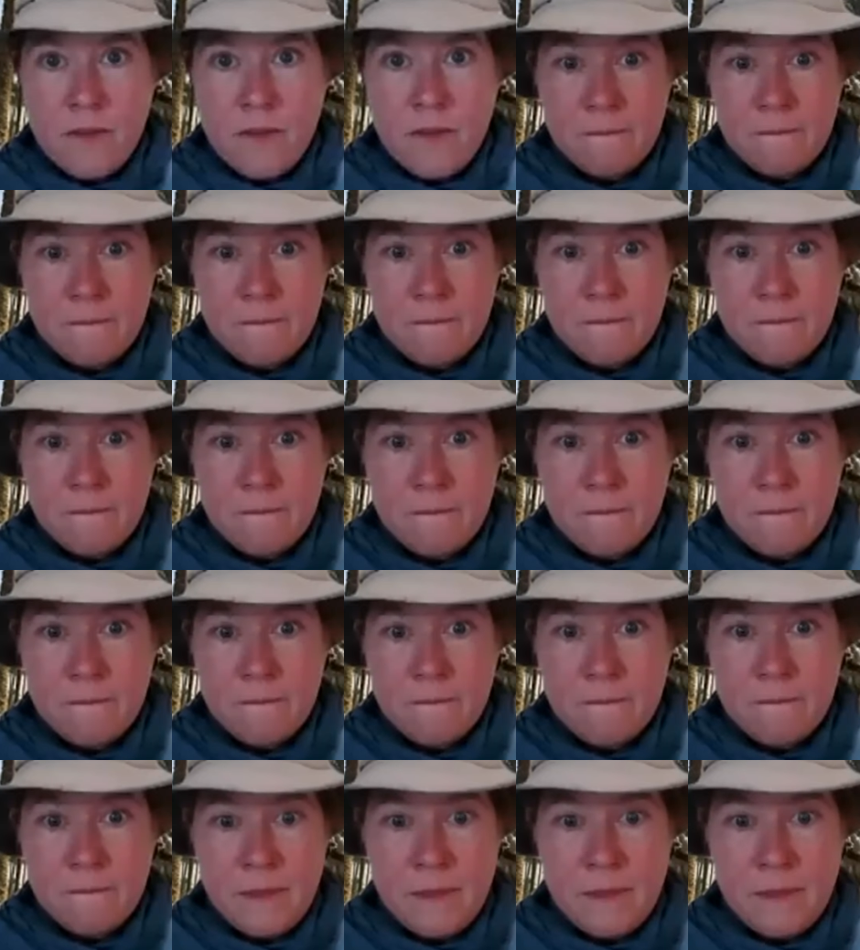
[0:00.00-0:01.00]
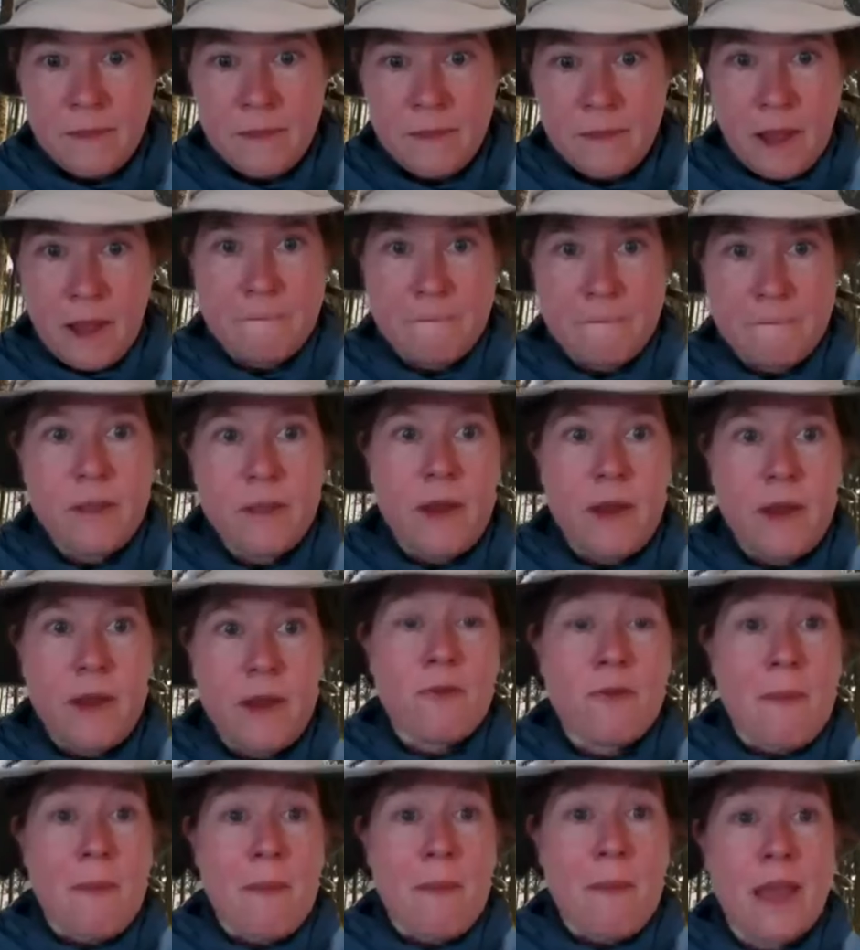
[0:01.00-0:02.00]
There we go. Okay, so I'm back.
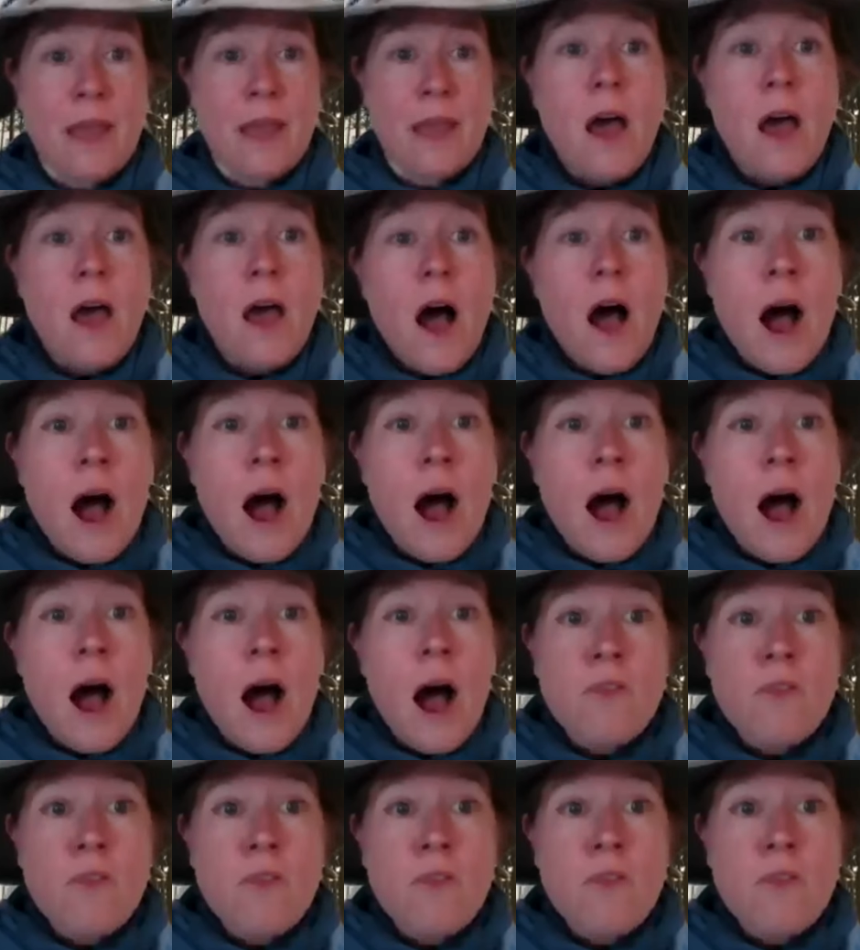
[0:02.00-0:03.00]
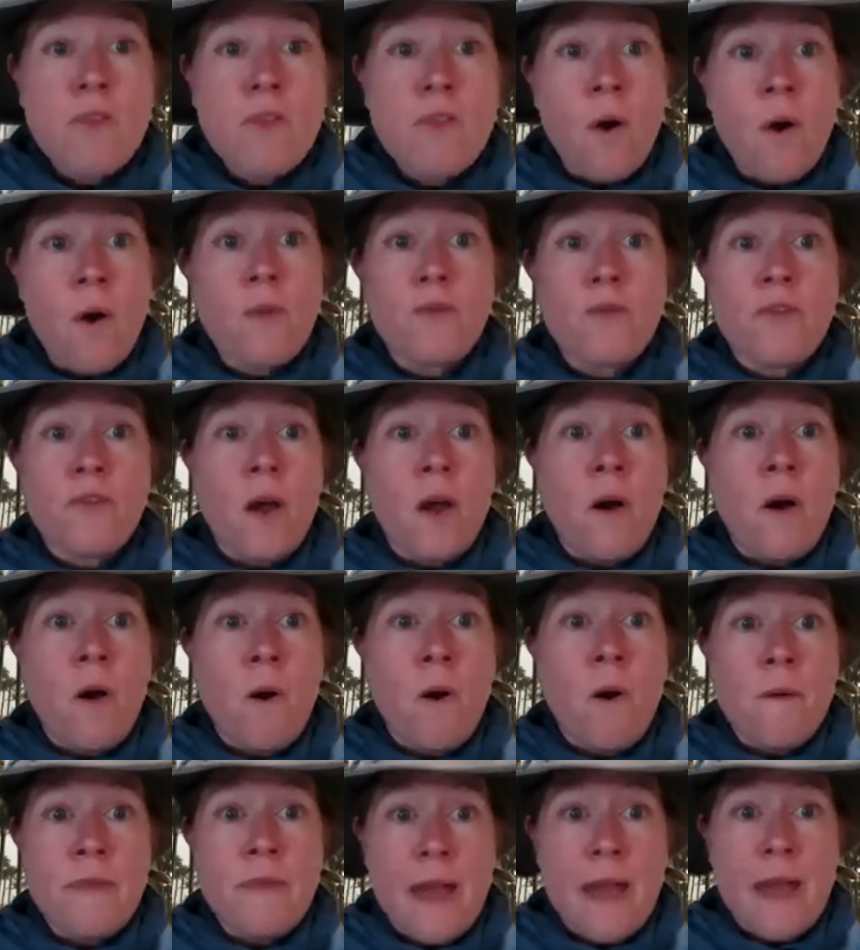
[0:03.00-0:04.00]
Um, so yeah, so, so
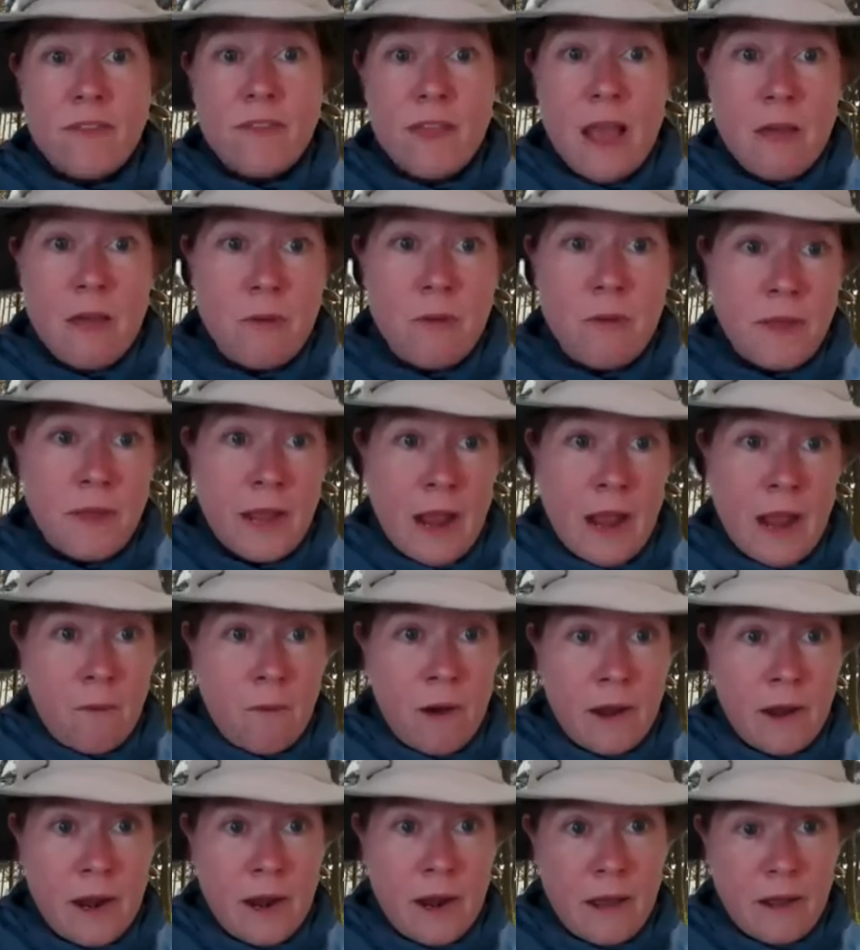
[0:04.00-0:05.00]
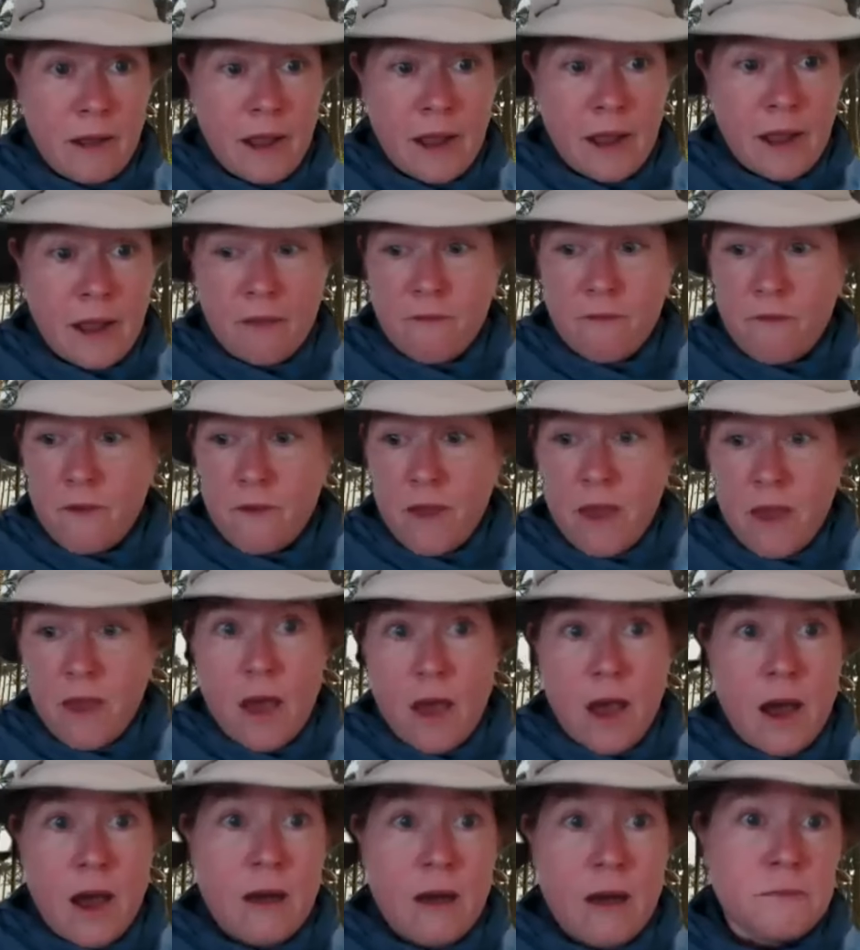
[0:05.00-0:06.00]
that's the other thing I wanna kind of
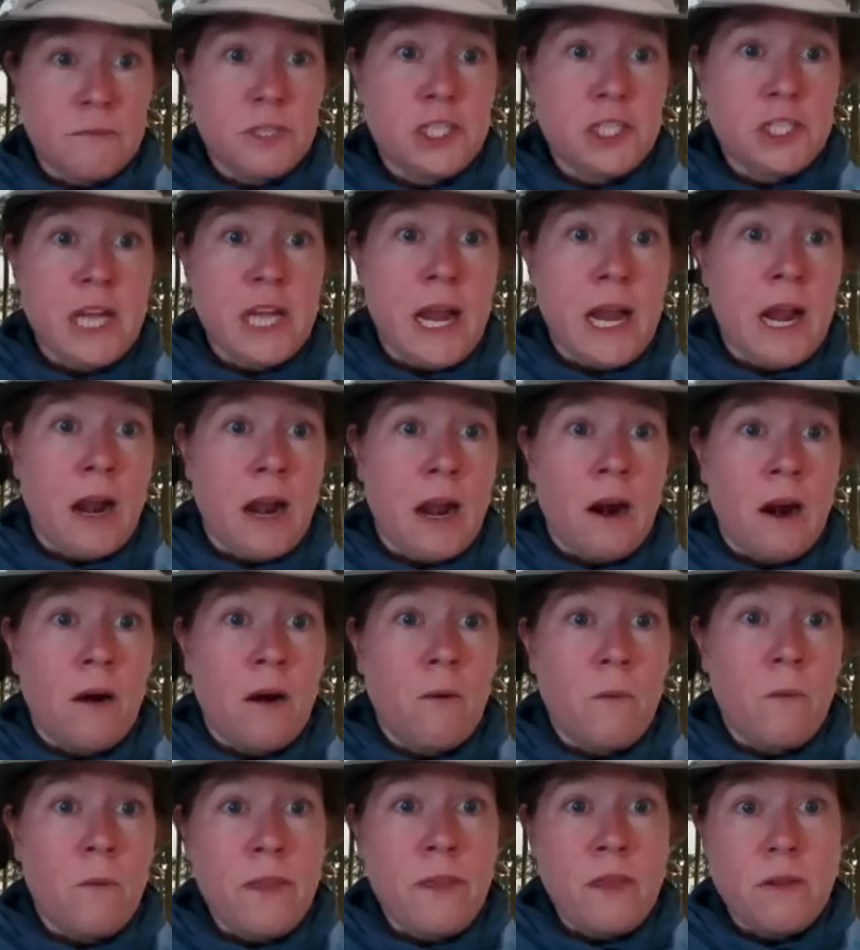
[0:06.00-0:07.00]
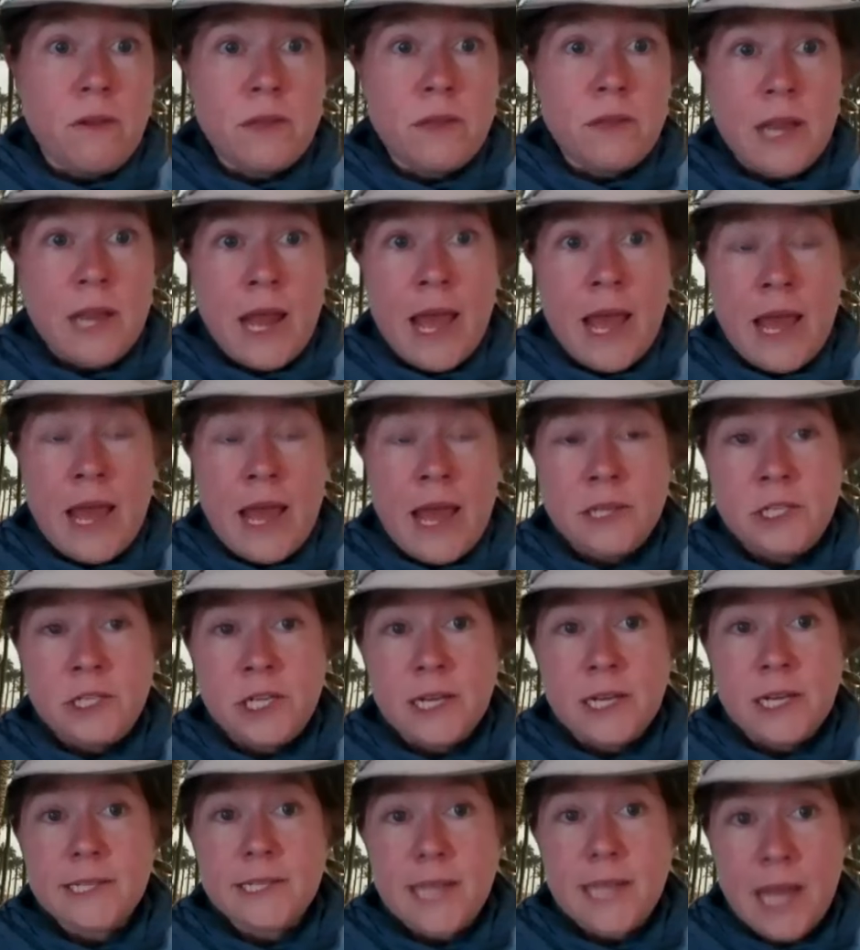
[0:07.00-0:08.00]
um, share with you today,
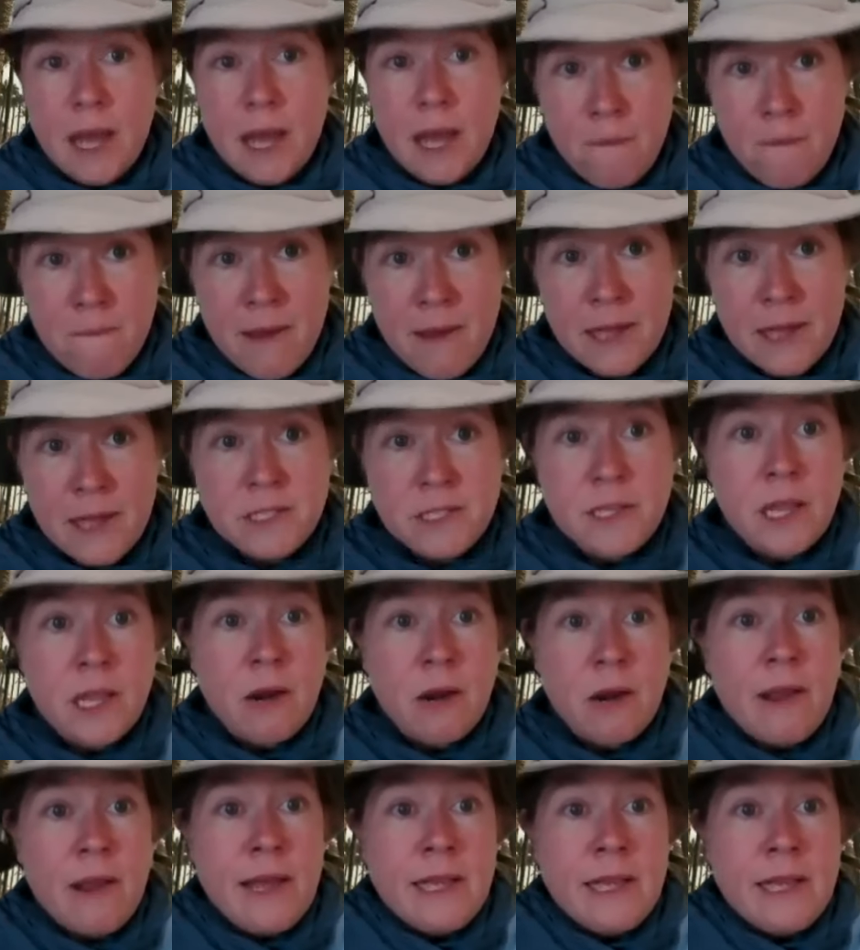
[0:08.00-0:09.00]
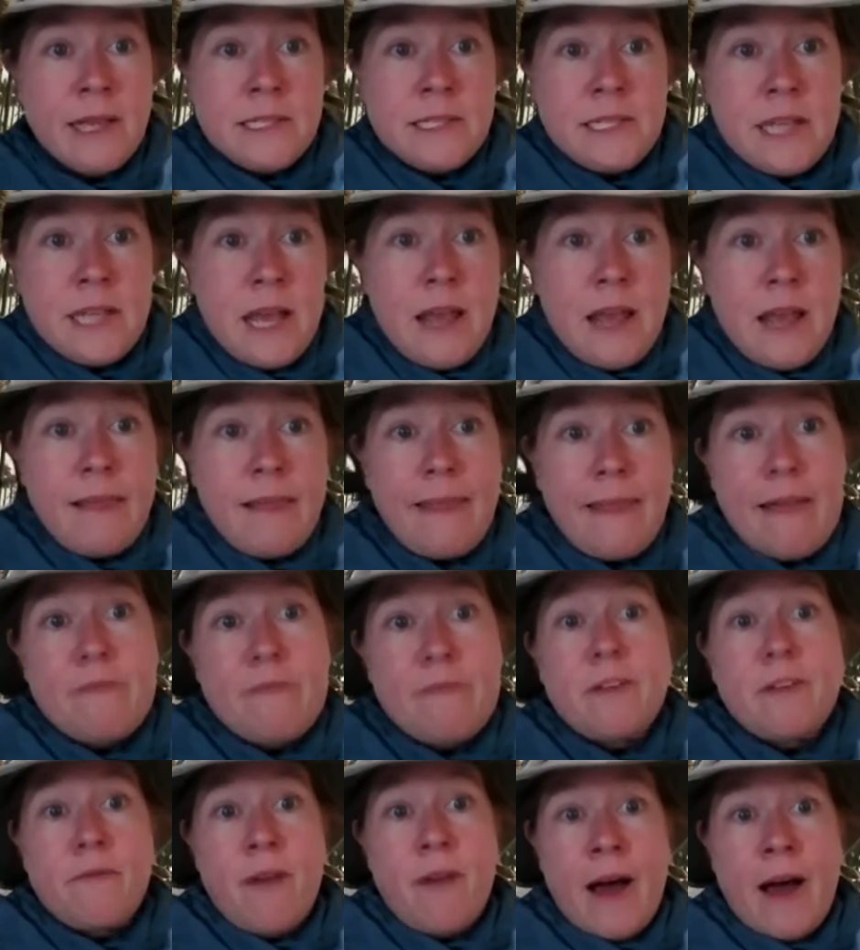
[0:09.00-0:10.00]
just how much there is left to
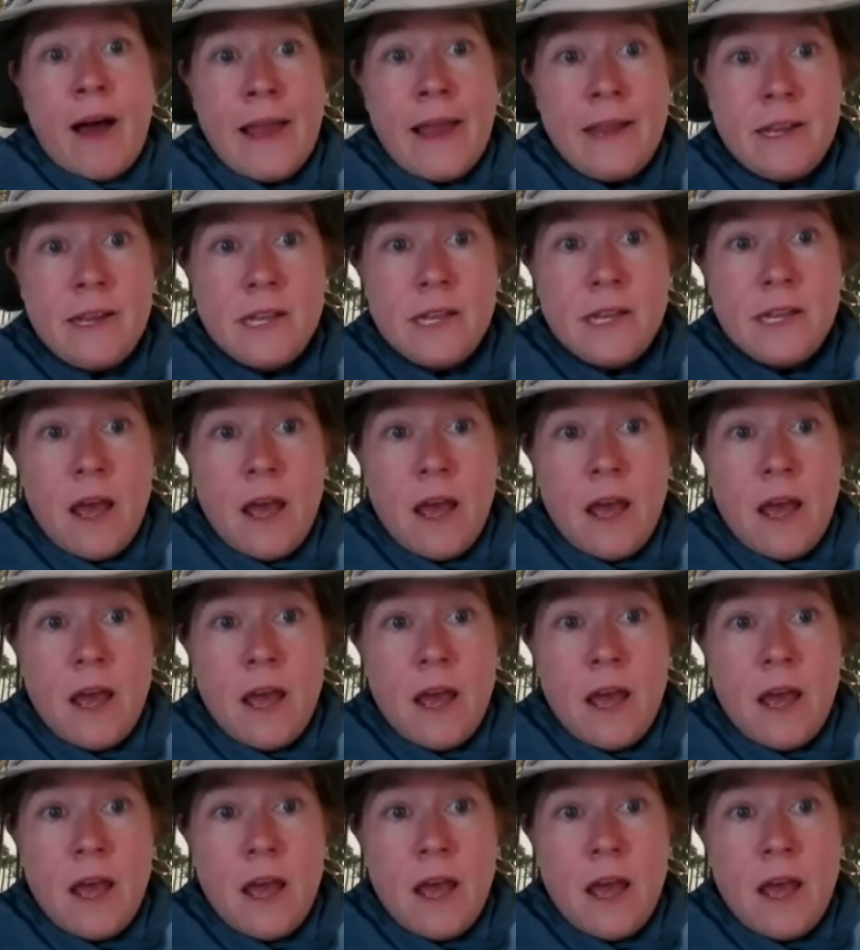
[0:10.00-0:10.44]
find.